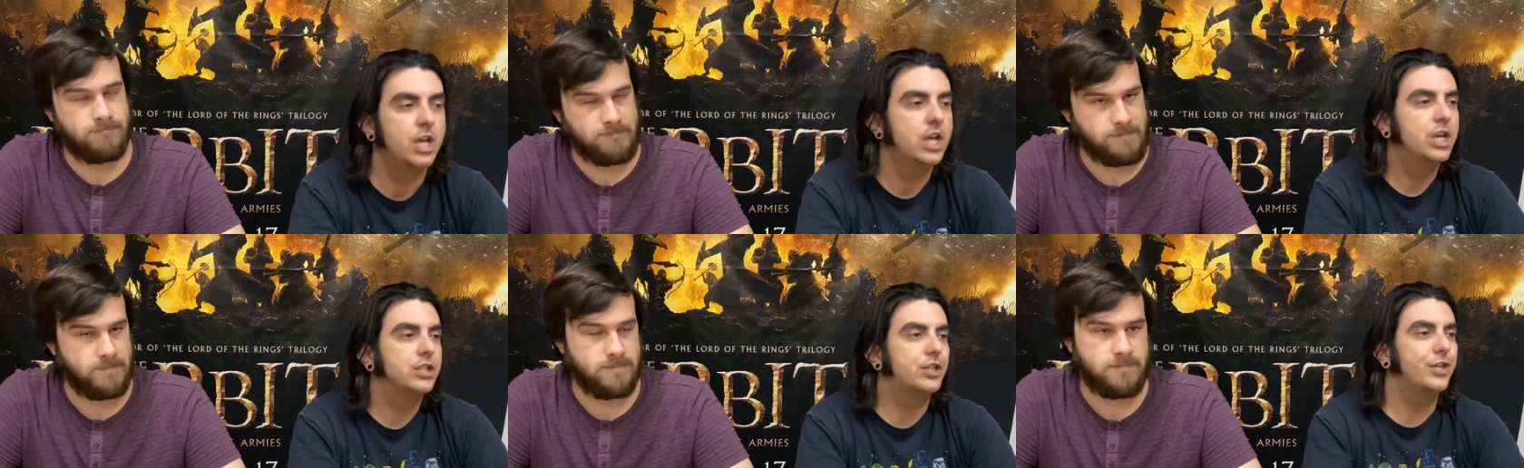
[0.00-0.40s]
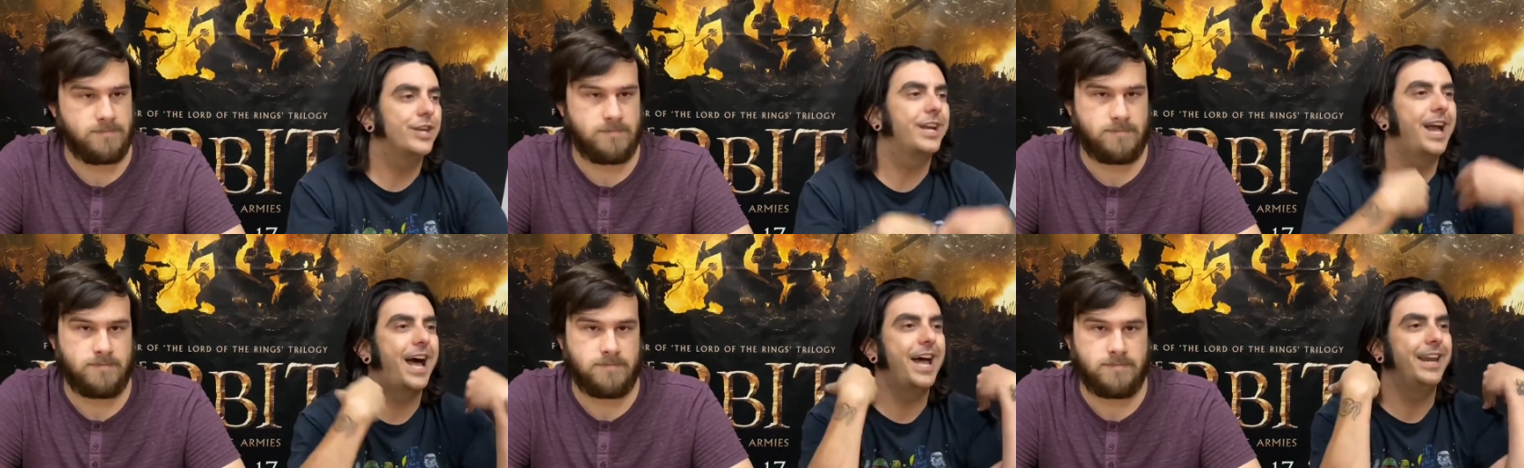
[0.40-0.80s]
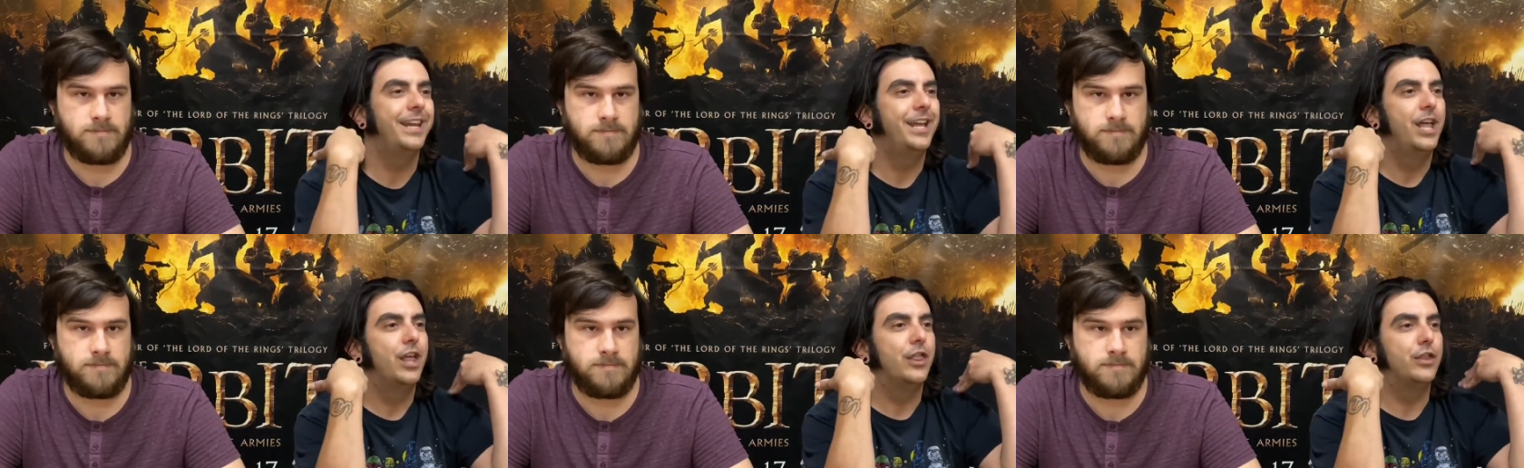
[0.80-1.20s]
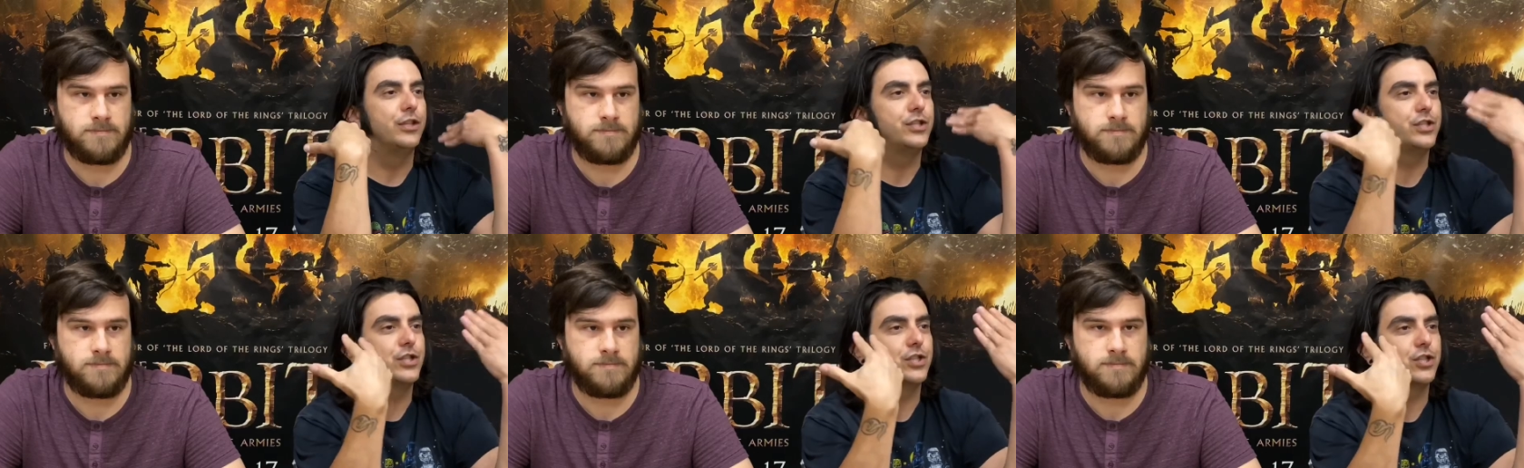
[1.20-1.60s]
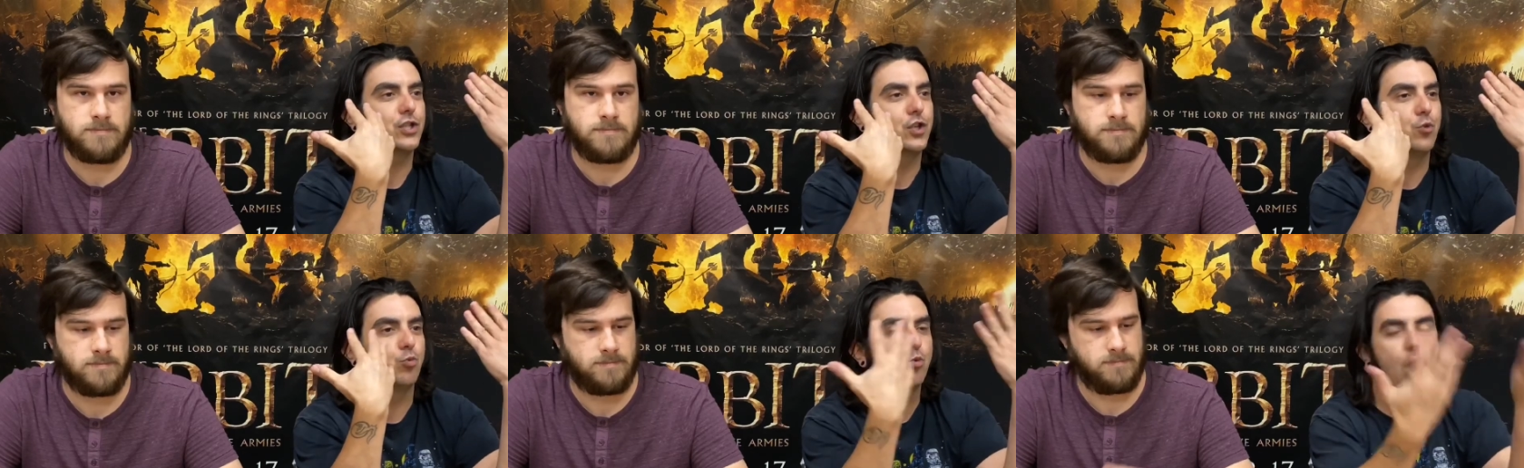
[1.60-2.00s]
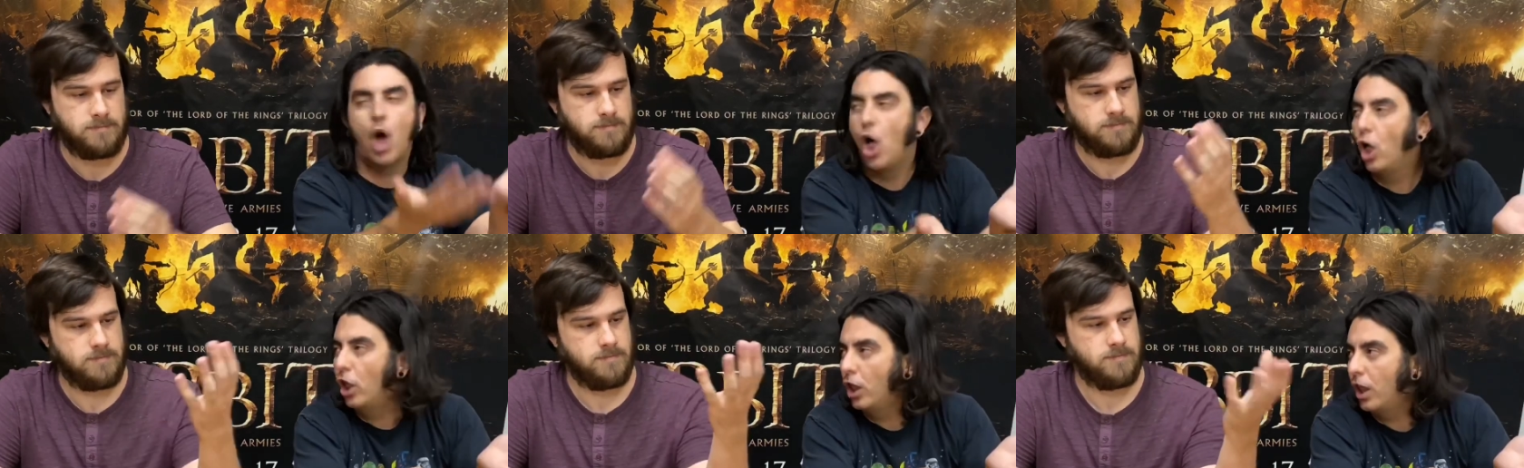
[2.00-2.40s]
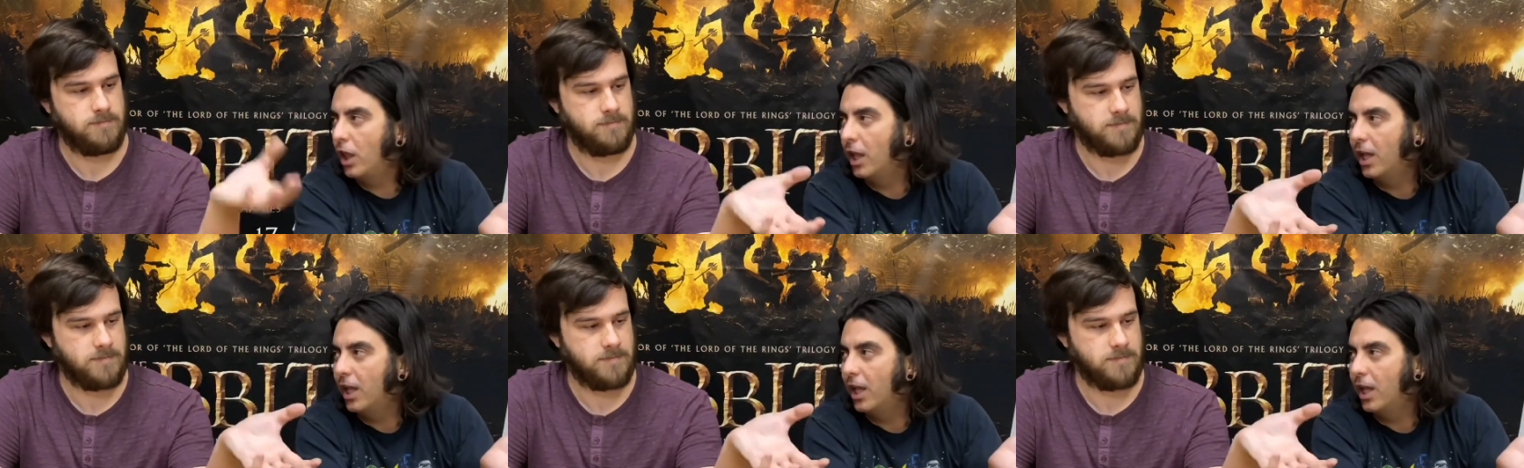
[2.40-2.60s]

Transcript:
Speaker 1: So you got the Skrull.